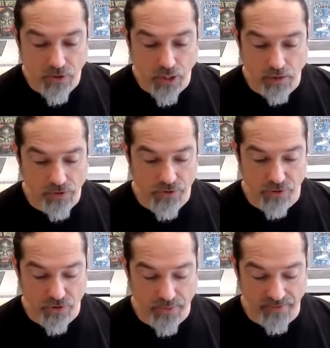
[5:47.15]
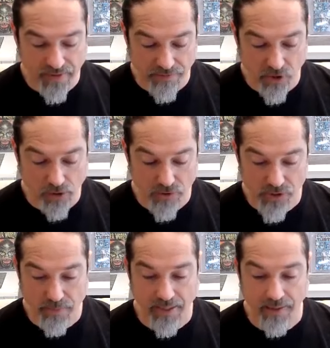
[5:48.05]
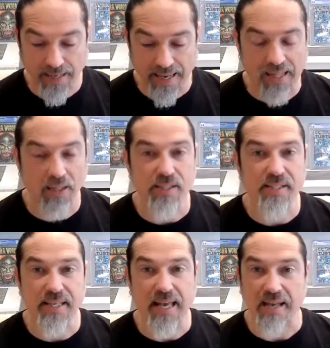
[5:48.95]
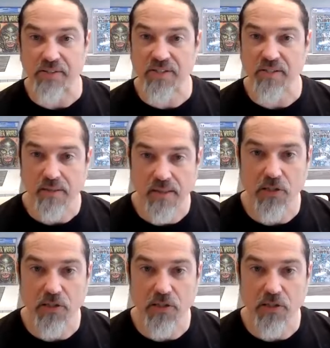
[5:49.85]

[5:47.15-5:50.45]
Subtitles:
or $25 at my LCS.